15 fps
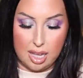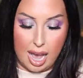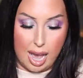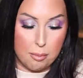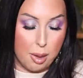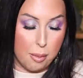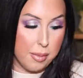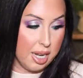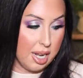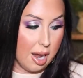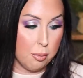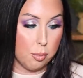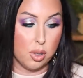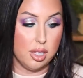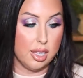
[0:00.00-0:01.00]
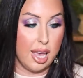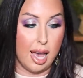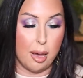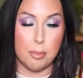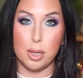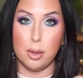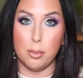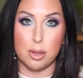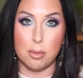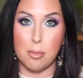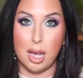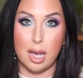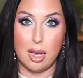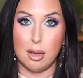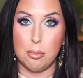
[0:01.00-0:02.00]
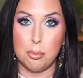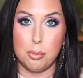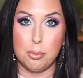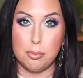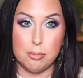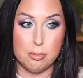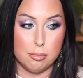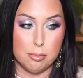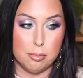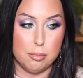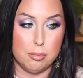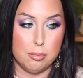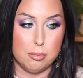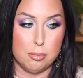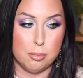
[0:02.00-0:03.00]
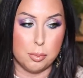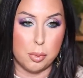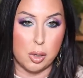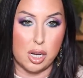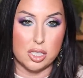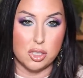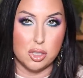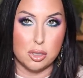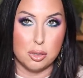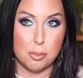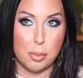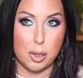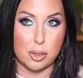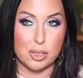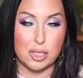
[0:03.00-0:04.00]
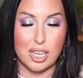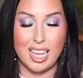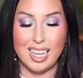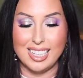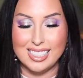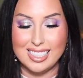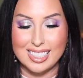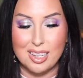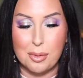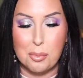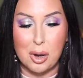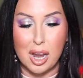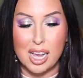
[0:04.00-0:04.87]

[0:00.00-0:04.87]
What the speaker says: I'm really happy with my brush purchase.